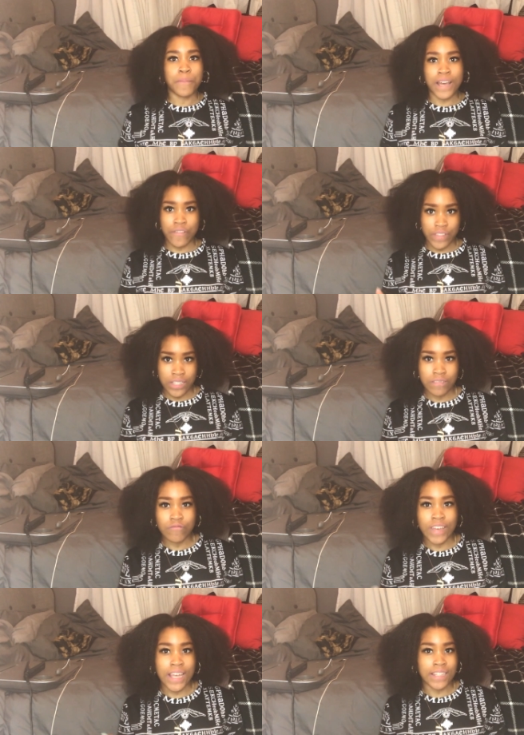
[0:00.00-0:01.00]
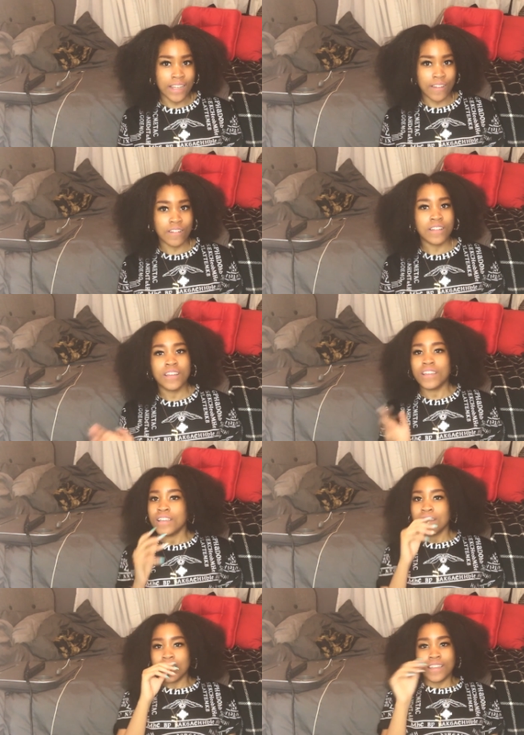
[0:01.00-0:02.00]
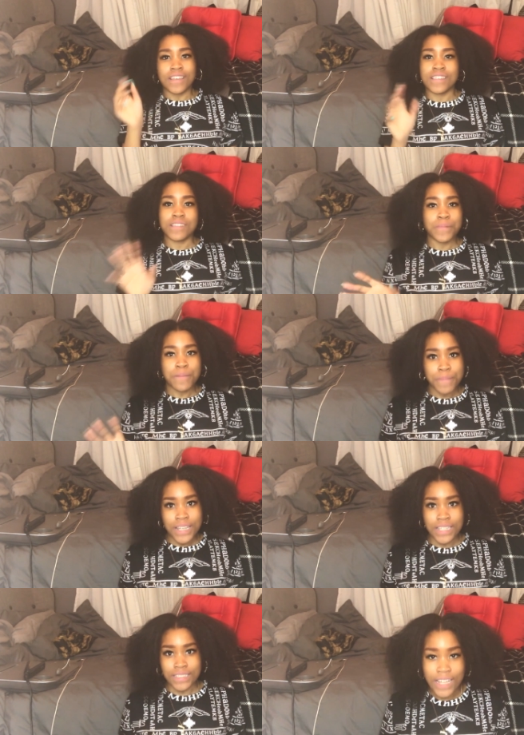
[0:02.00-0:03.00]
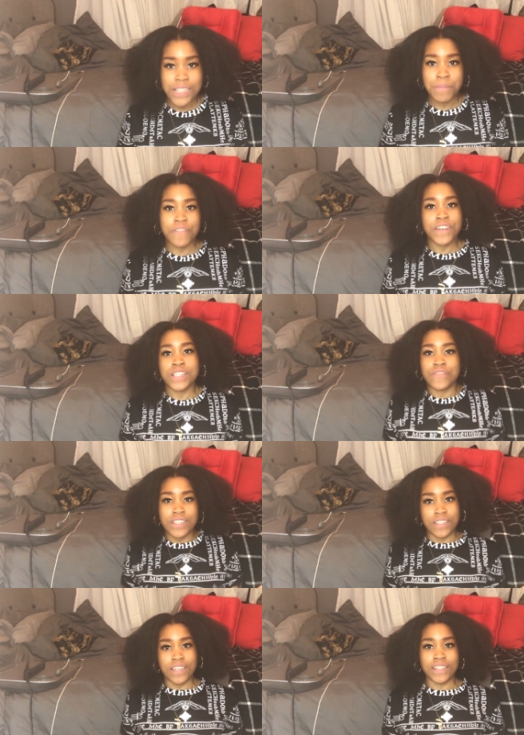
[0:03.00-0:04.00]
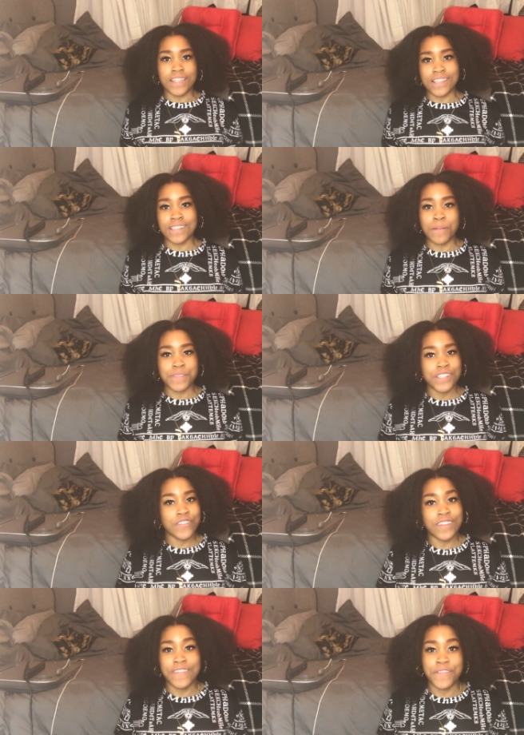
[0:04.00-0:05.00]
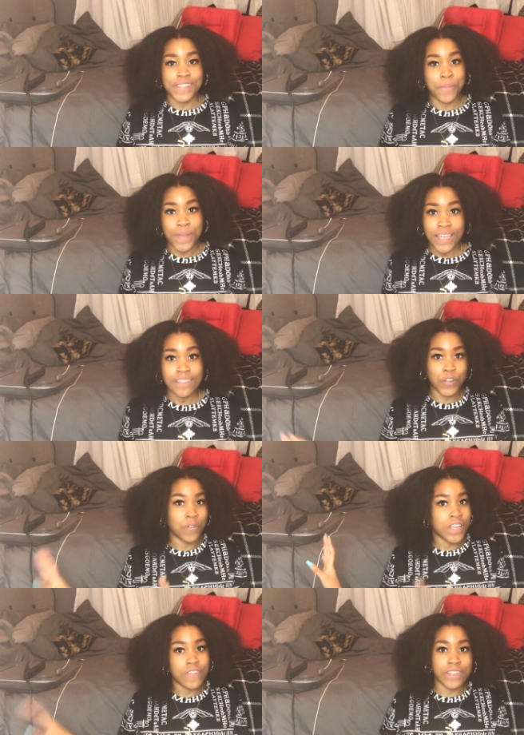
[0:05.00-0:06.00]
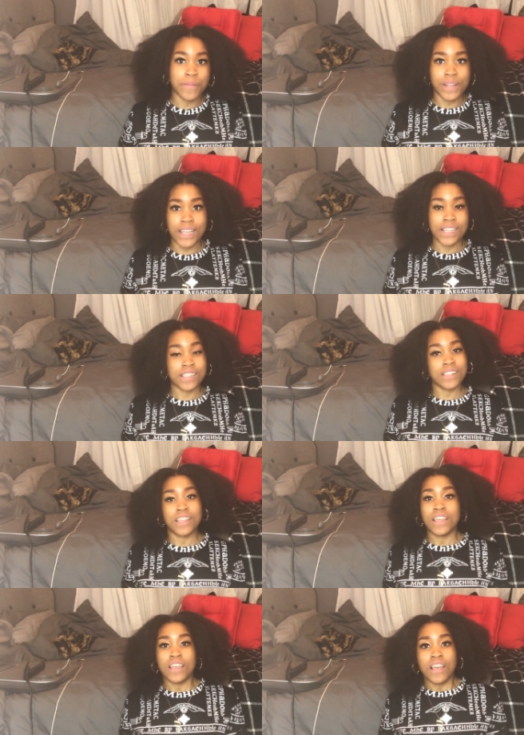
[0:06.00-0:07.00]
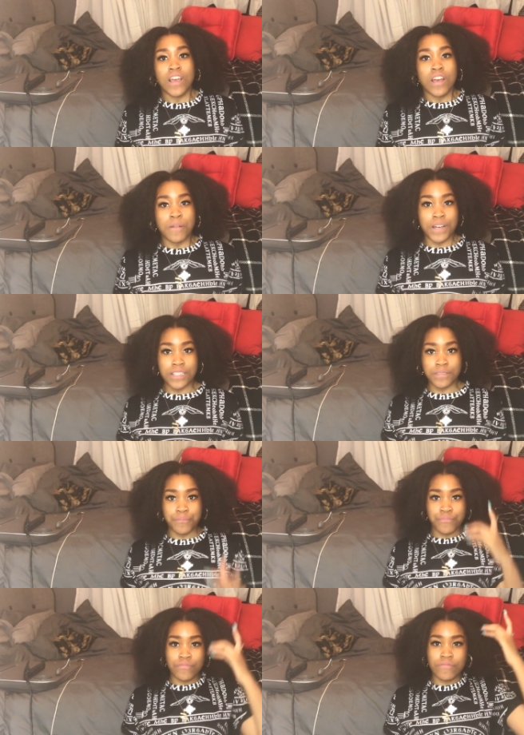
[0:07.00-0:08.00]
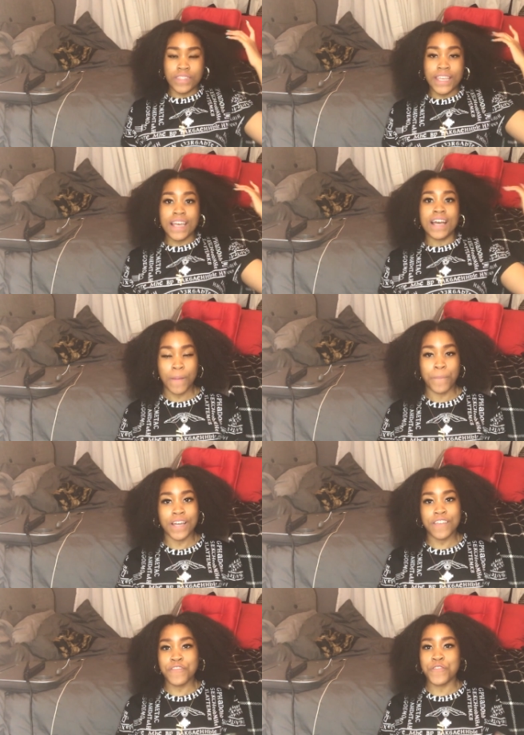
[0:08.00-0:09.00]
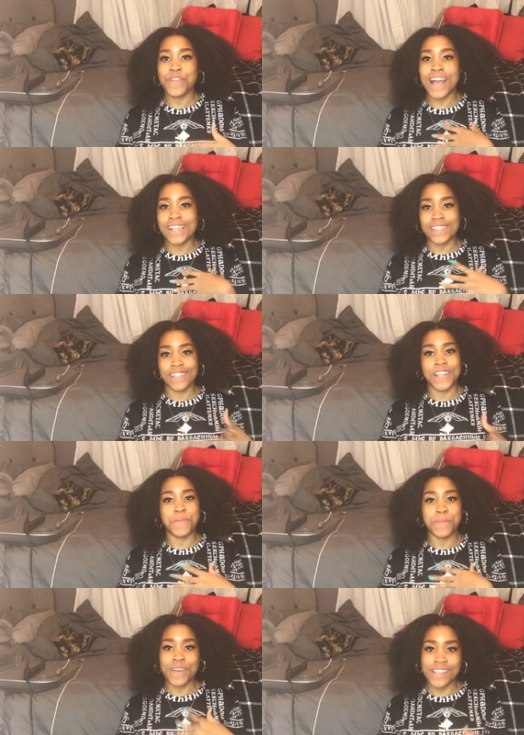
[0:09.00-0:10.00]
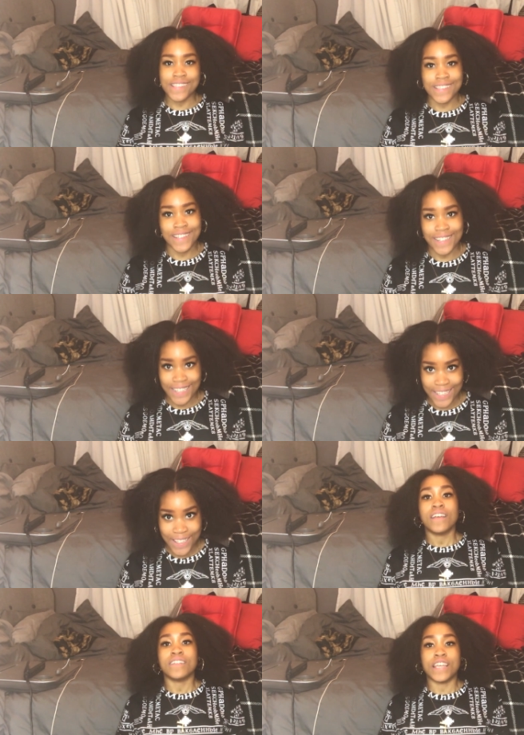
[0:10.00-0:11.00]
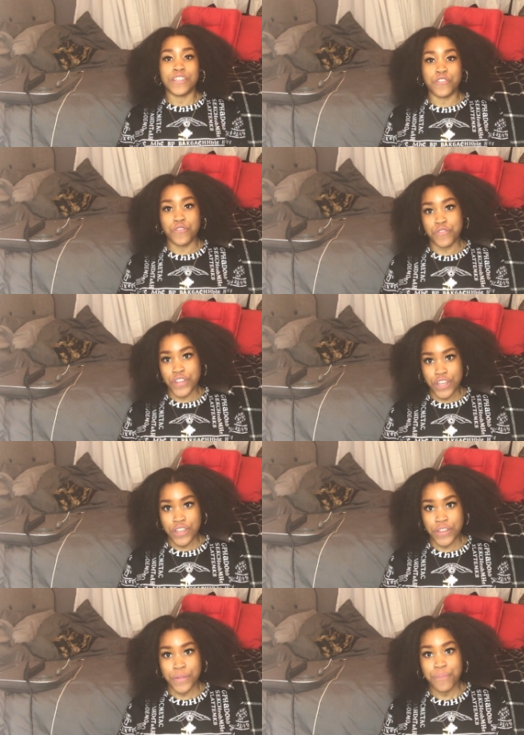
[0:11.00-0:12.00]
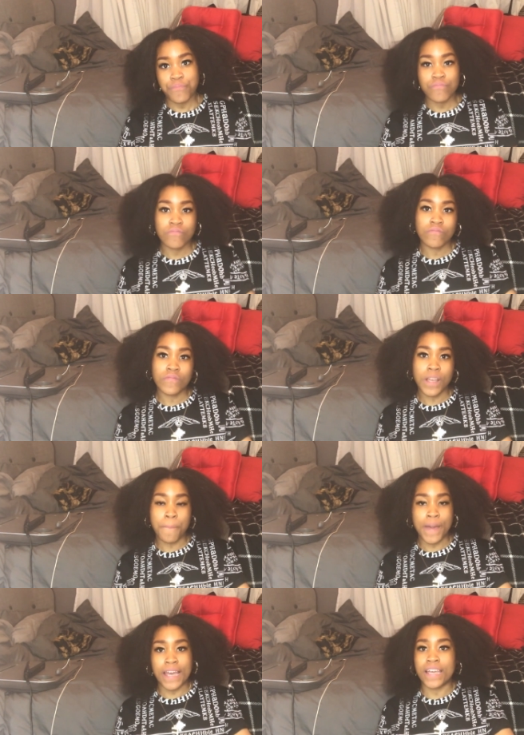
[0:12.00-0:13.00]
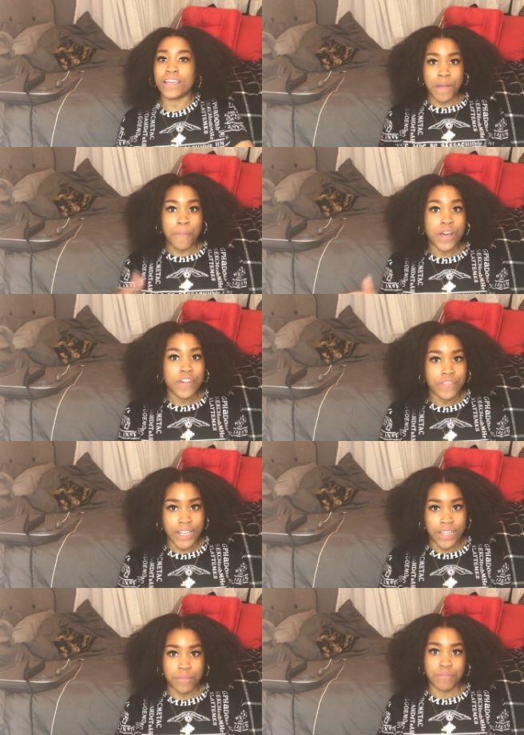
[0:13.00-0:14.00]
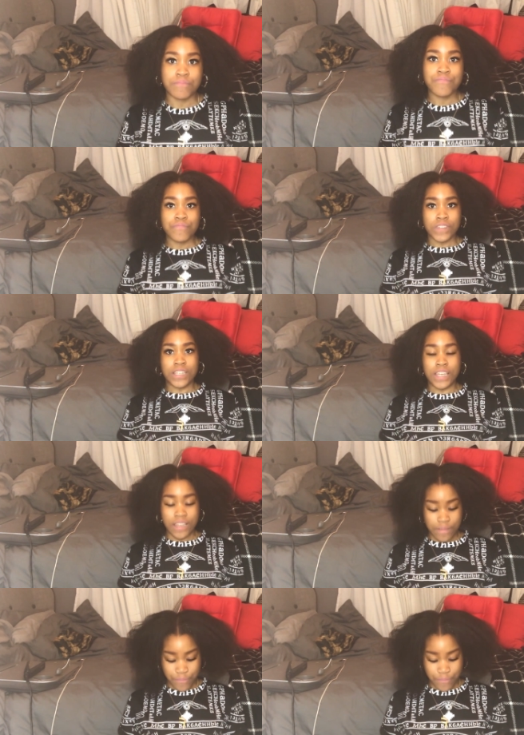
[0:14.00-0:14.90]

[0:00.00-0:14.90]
I'm having right now, it's a bit mad. It's my first video in it, so I'm sorry if it's a bit all over the place. But um, yeah, but if you actually know me personally, then you know my, my birth name, yeah.